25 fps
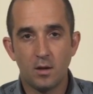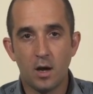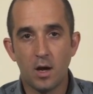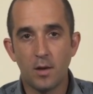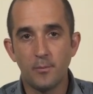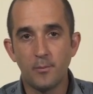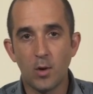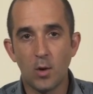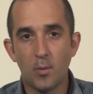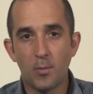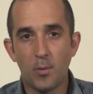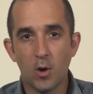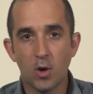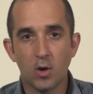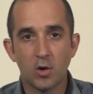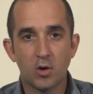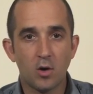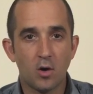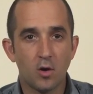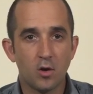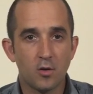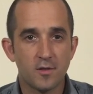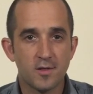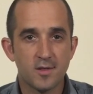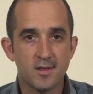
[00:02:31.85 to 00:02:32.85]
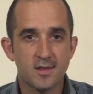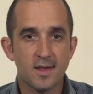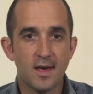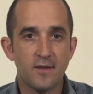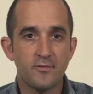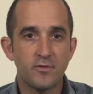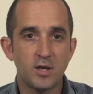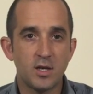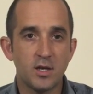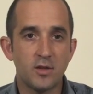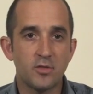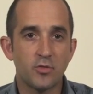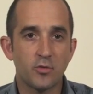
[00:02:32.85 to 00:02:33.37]
On Mopar cars,
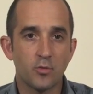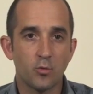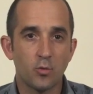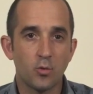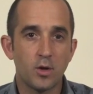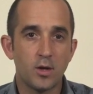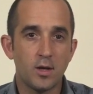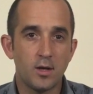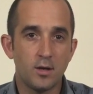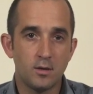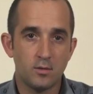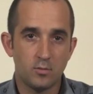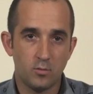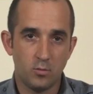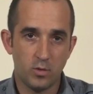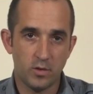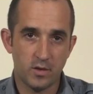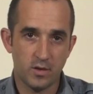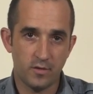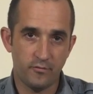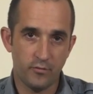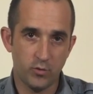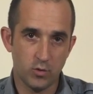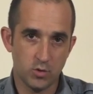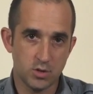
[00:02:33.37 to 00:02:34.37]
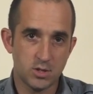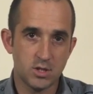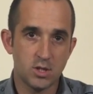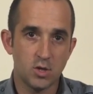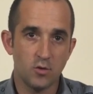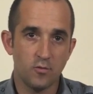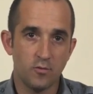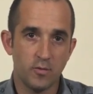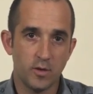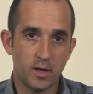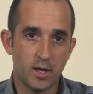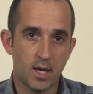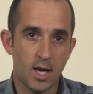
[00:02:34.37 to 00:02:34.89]
73 was the first
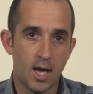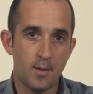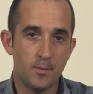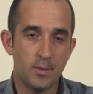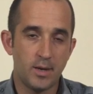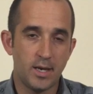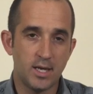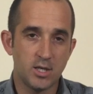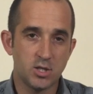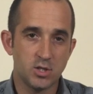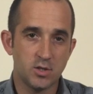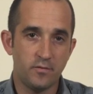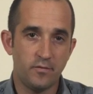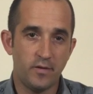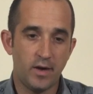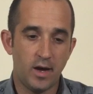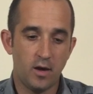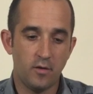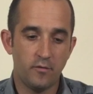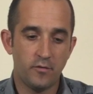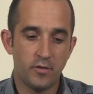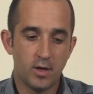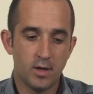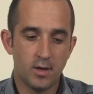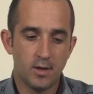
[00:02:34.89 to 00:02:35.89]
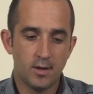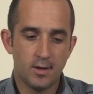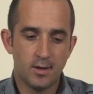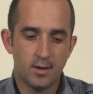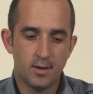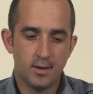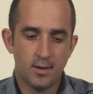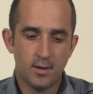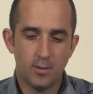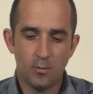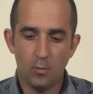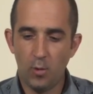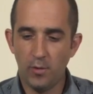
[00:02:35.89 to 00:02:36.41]
year for the combination valve.
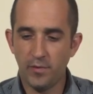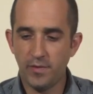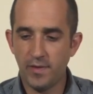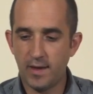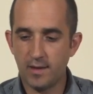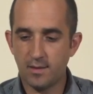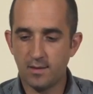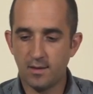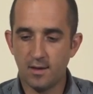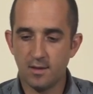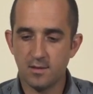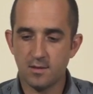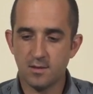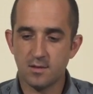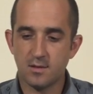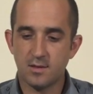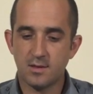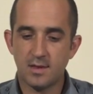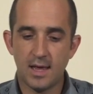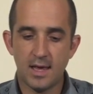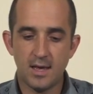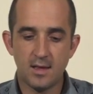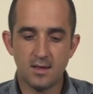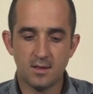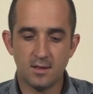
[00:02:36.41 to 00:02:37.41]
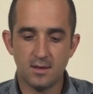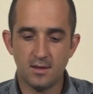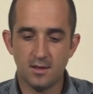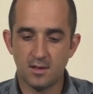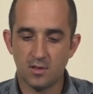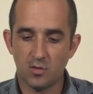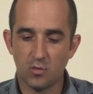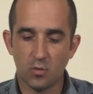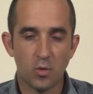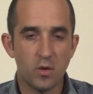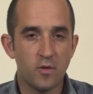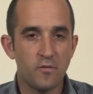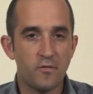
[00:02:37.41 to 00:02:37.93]
What that does is takes
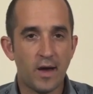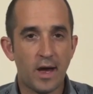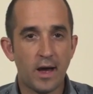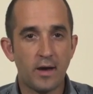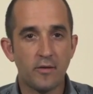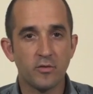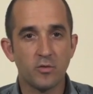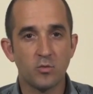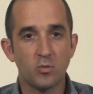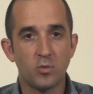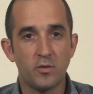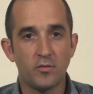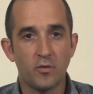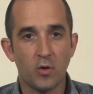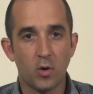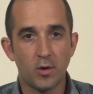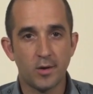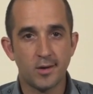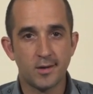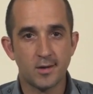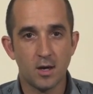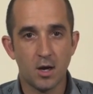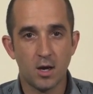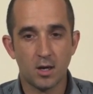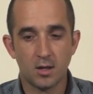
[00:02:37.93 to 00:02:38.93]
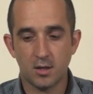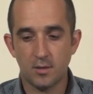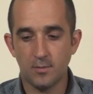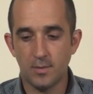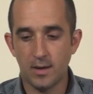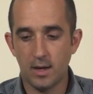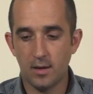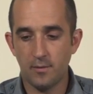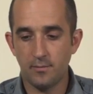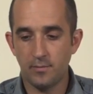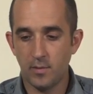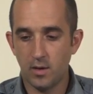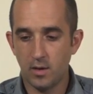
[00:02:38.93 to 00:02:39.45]
these three valves we've already talked
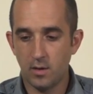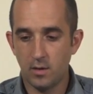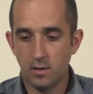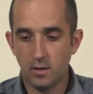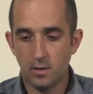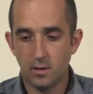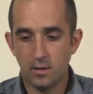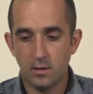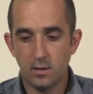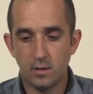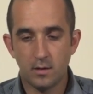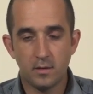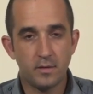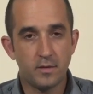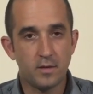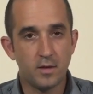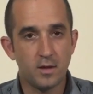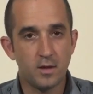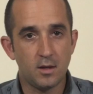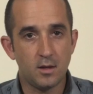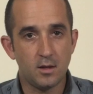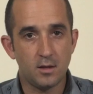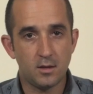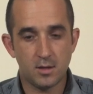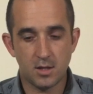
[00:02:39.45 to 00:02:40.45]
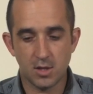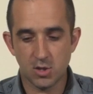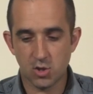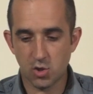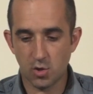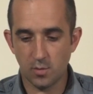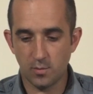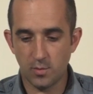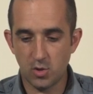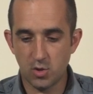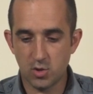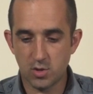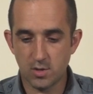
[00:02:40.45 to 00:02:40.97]
about, the
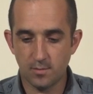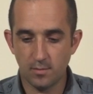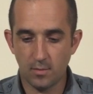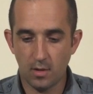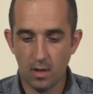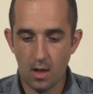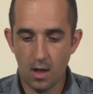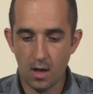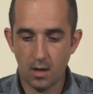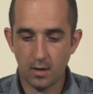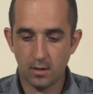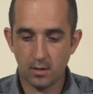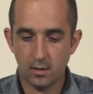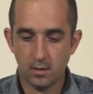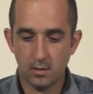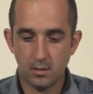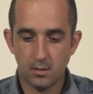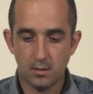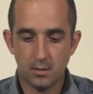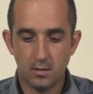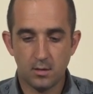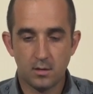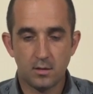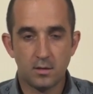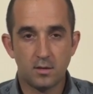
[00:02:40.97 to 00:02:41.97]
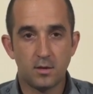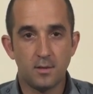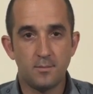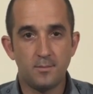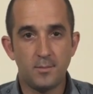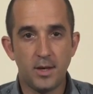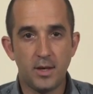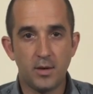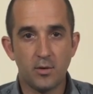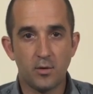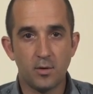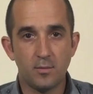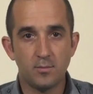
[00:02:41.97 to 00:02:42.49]
distribution block, the
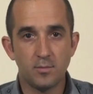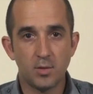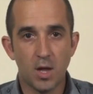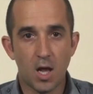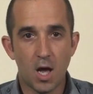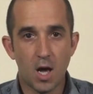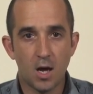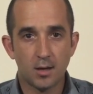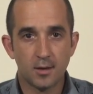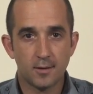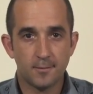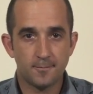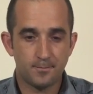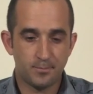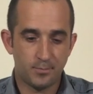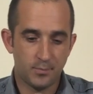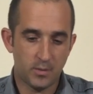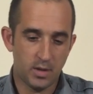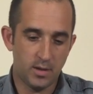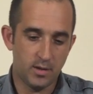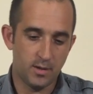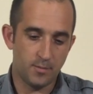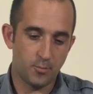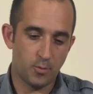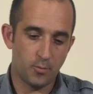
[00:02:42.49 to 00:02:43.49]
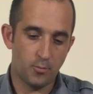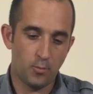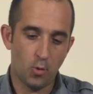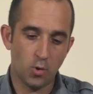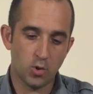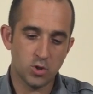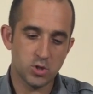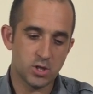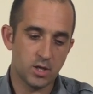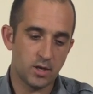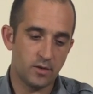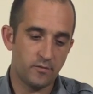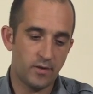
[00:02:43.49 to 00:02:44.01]
metering block, and the
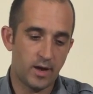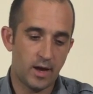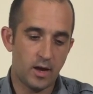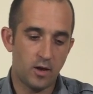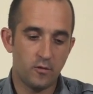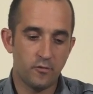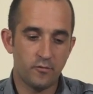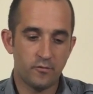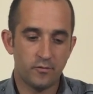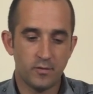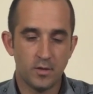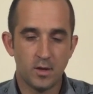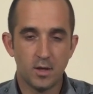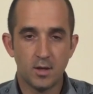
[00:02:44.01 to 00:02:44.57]
proportioning valve,